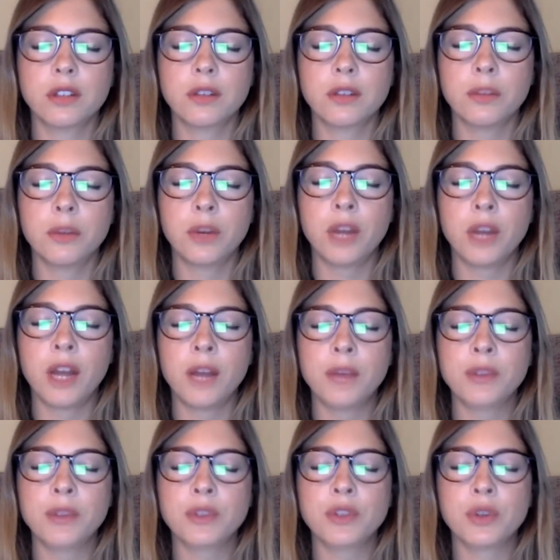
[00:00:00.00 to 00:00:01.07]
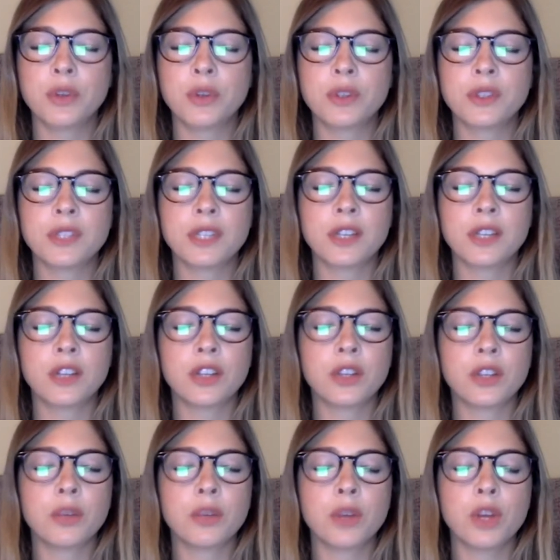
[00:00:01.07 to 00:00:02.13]
perhaps noticing, are
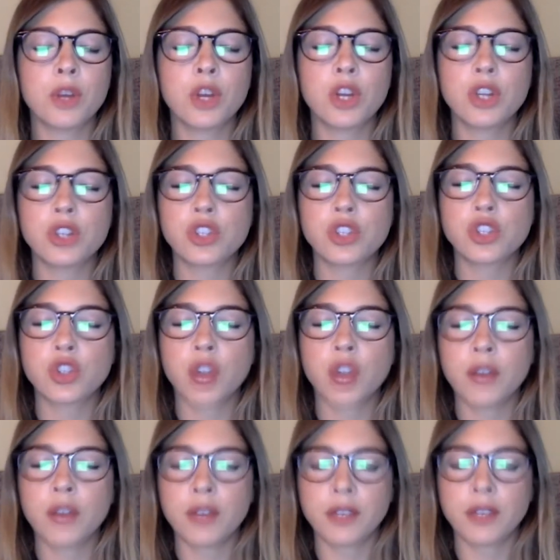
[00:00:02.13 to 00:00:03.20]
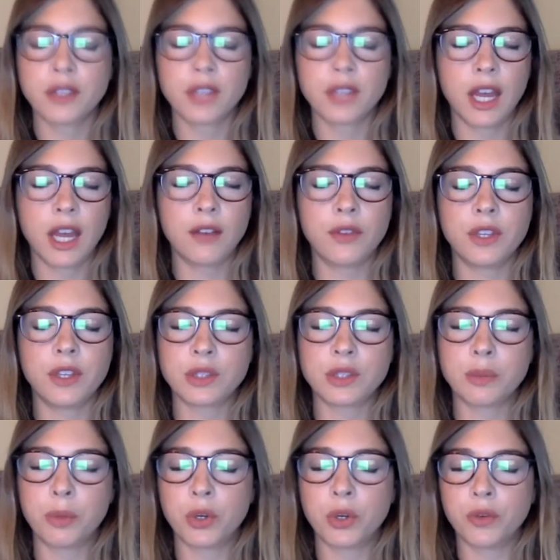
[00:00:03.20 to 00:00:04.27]
you striving to have this
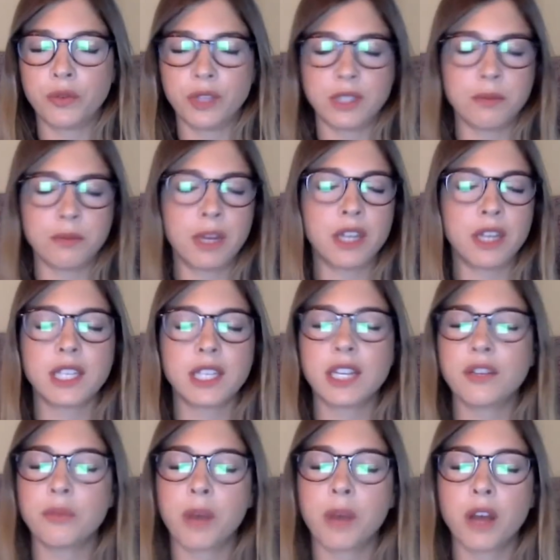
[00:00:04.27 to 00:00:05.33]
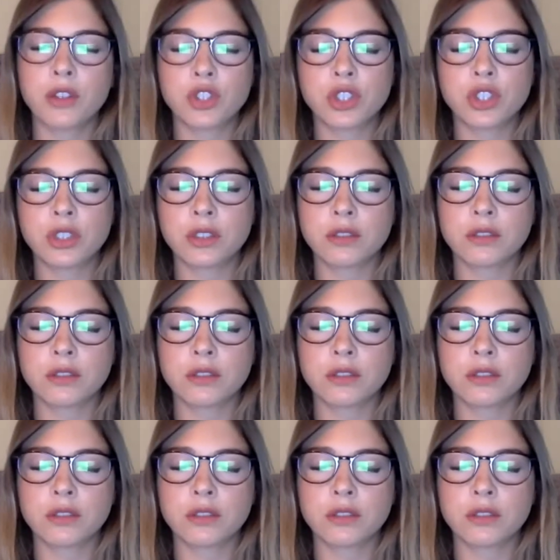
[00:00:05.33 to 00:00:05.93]
perfect meditative posture?